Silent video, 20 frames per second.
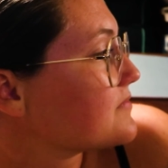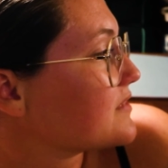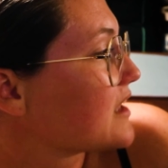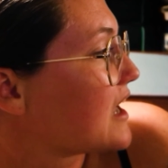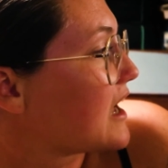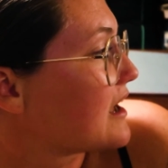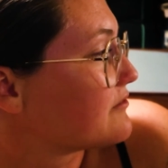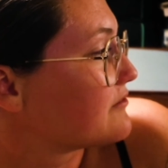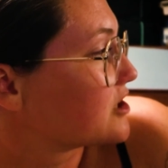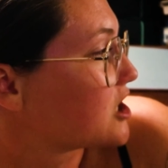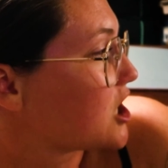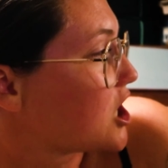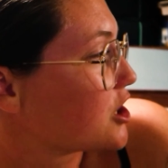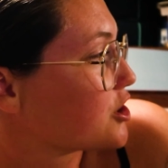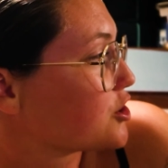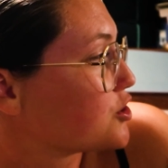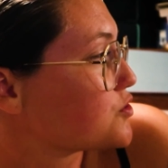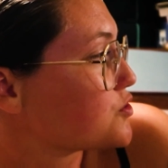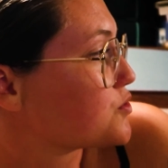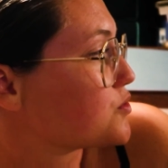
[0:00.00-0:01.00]

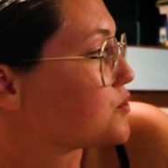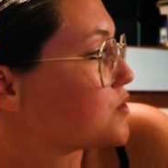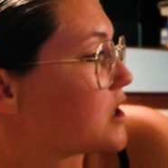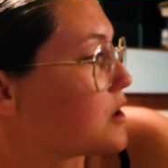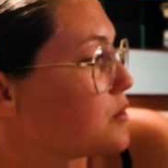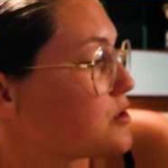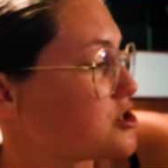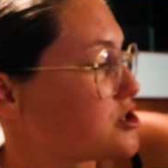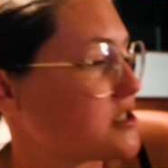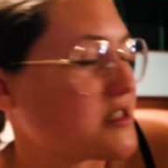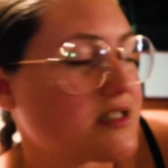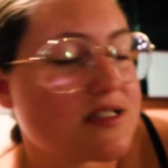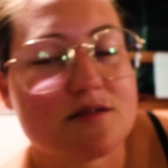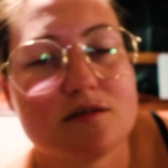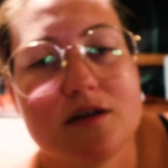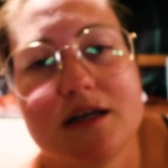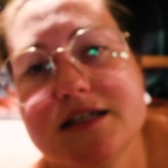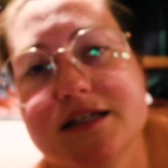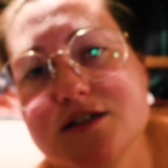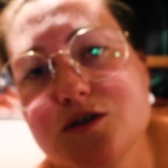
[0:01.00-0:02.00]
avocado, which
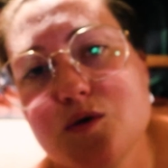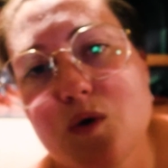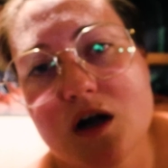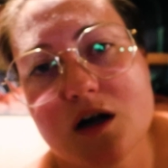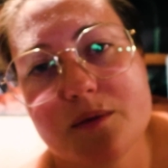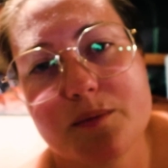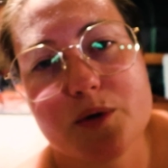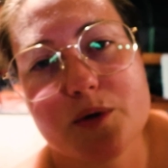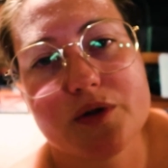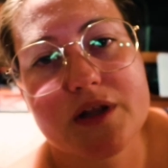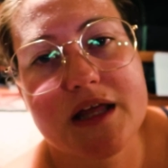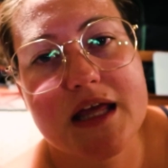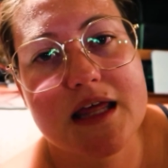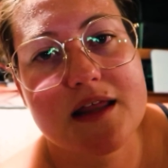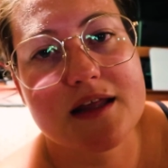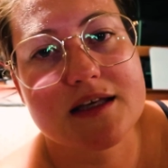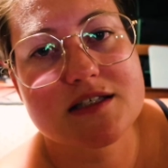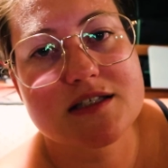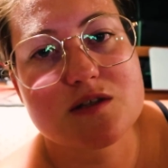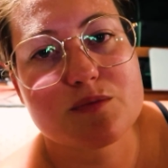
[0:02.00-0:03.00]
is guacamole,
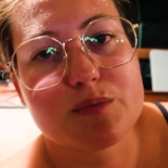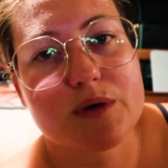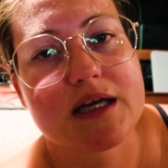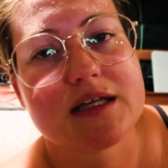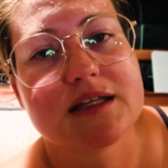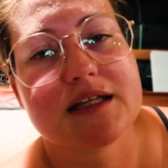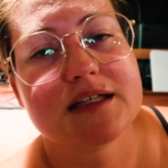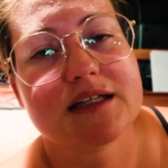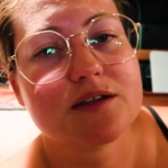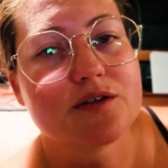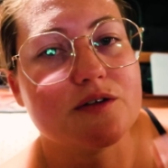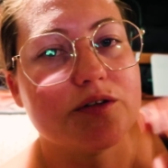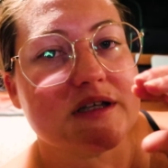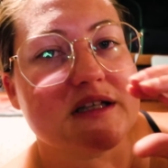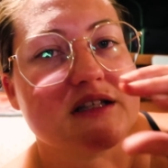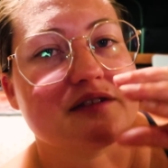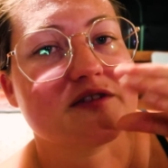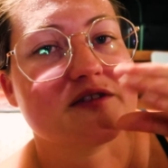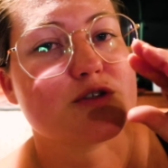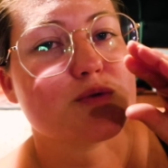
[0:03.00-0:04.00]
like spread, like little
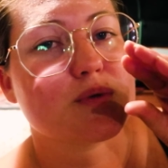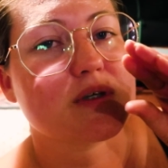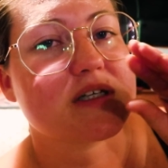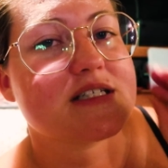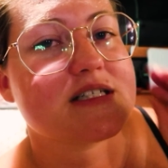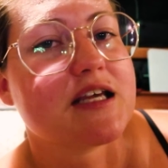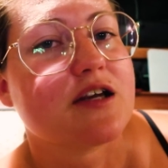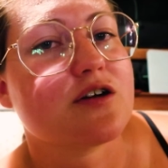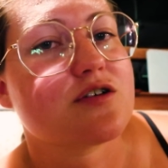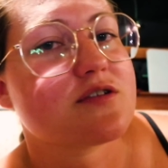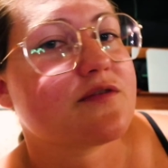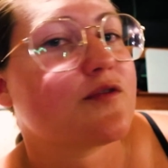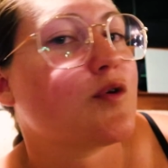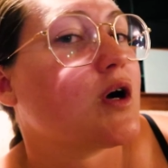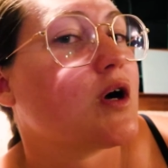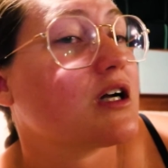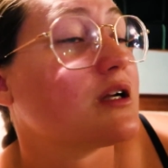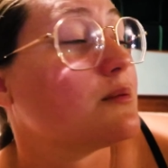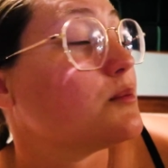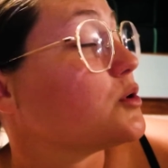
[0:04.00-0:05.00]
individual containers of
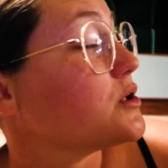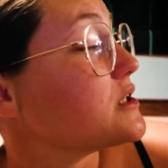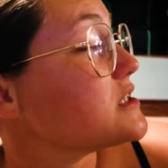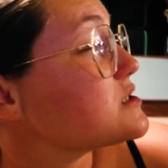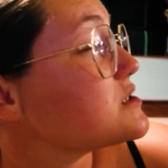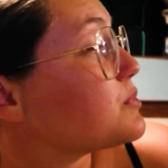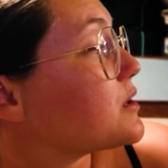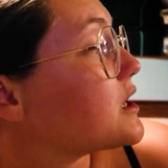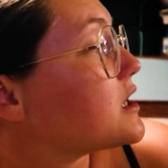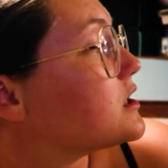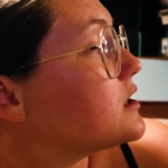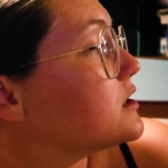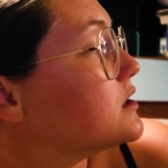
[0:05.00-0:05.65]
guacamole spread.